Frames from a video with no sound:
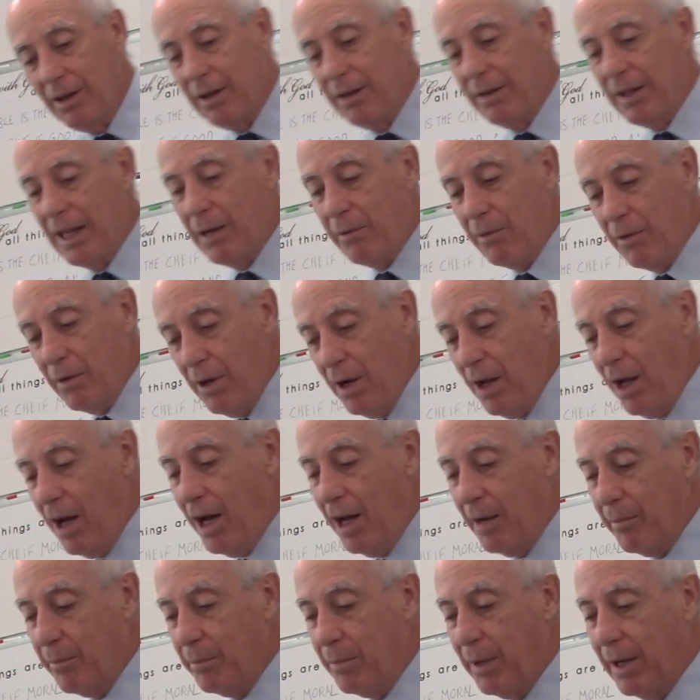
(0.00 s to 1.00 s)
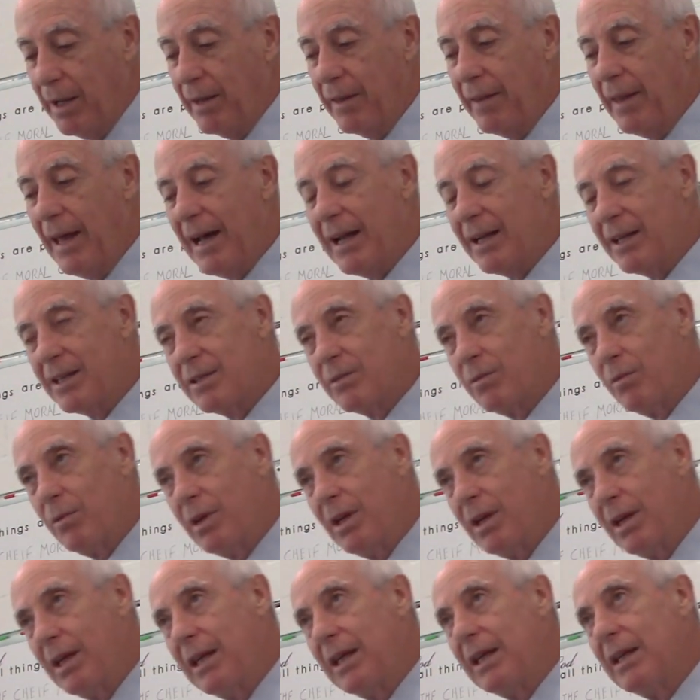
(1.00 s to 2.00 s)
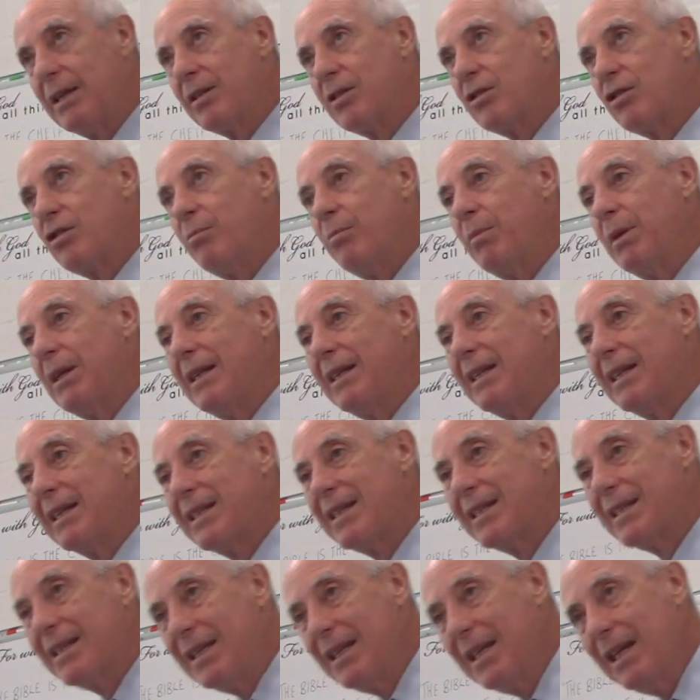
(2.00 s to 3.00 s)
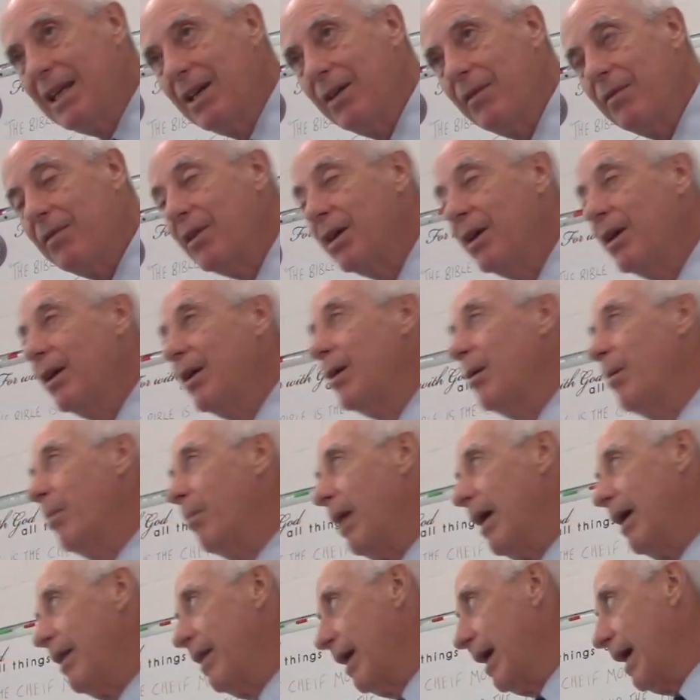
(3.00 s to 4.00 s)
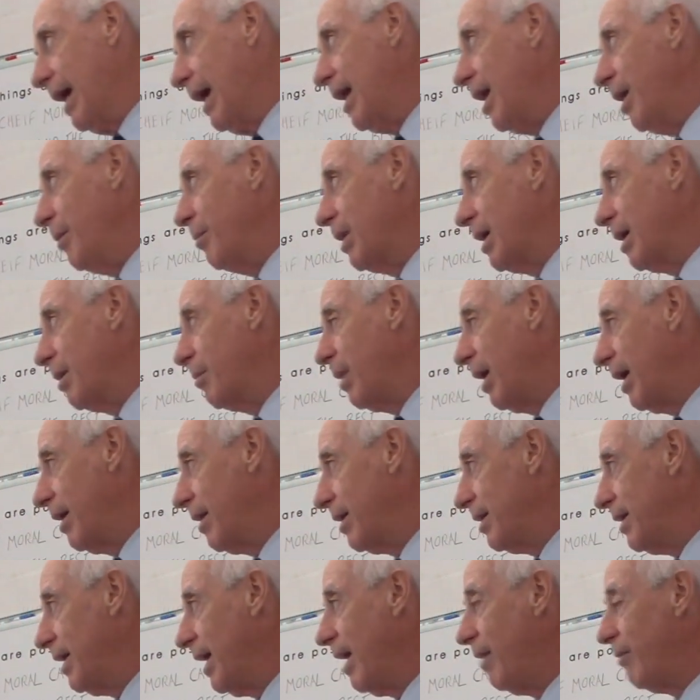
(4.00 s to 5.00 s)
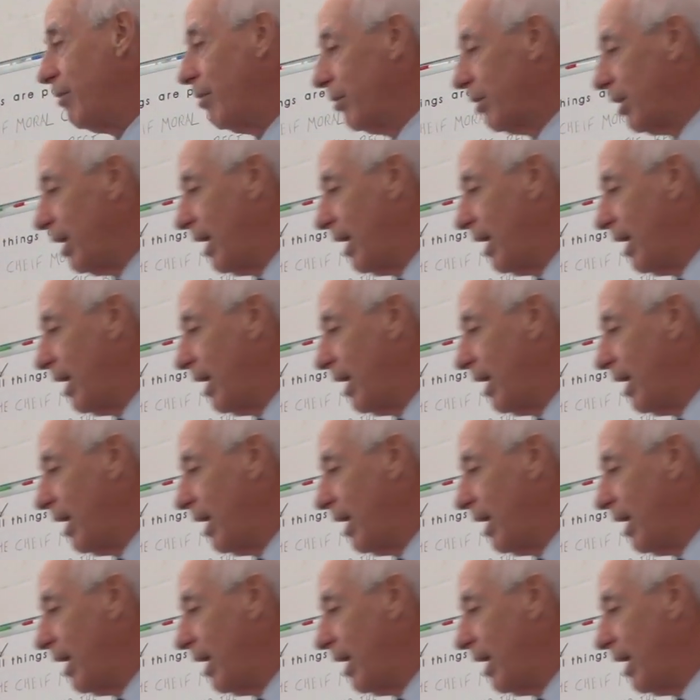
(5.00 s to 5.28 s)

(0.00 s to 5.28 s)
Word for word: They were not. But that's what it is to be deceived by the enemy, by the devil, to